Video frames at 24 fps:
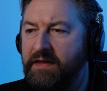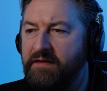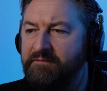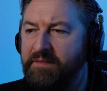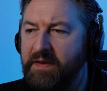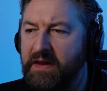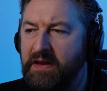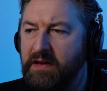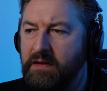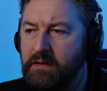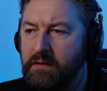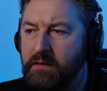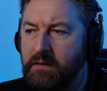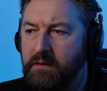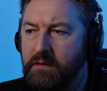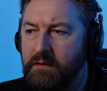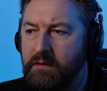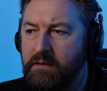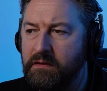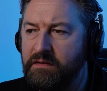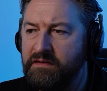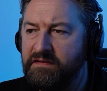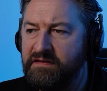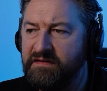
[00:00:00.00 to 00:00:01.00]
there have been
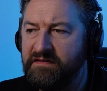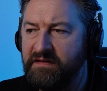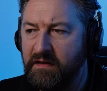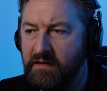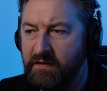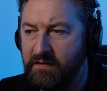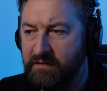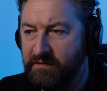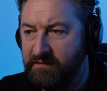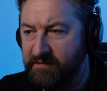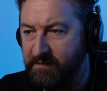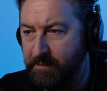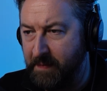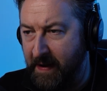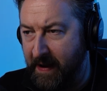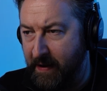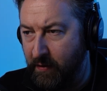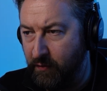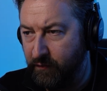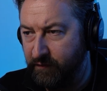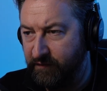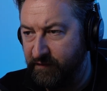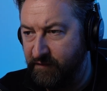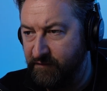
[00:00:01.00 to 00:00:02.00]
concerns
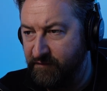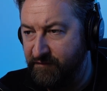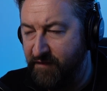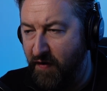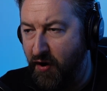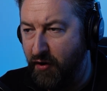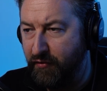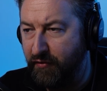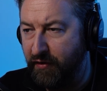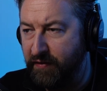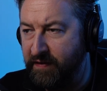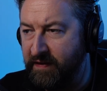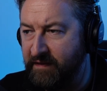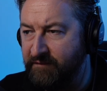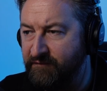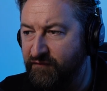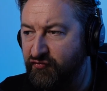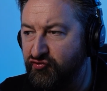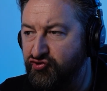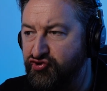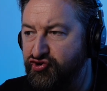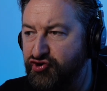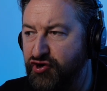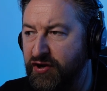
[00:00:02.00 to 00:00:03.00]
about sort of far-right
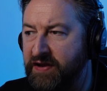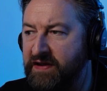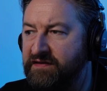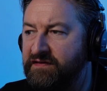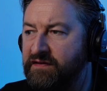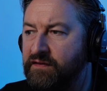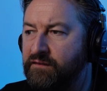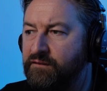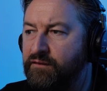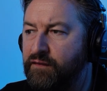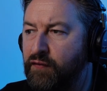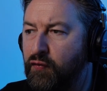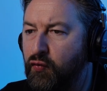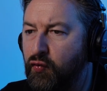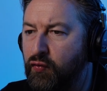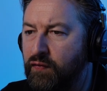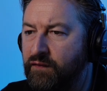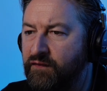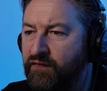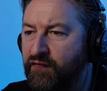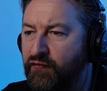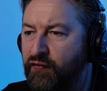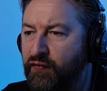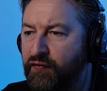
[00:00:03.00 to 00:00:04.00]
infiltration of
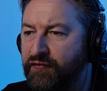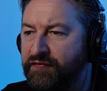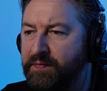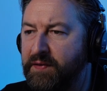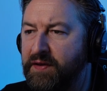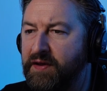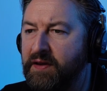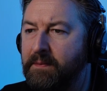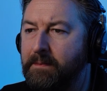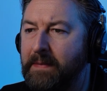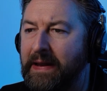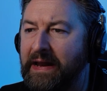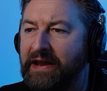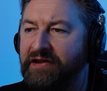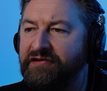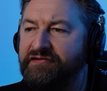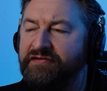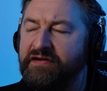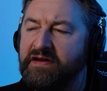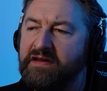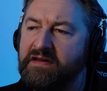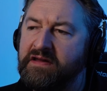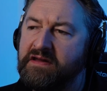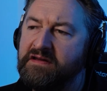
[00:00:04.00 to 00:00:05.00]
law enforcement, the
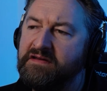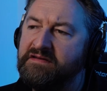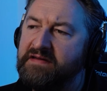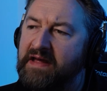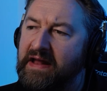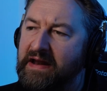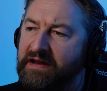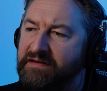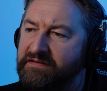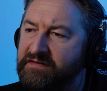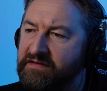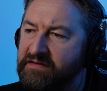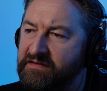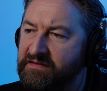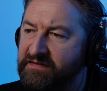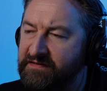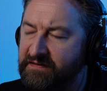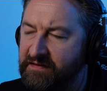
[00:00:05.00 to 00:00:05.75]
military, and the intelligence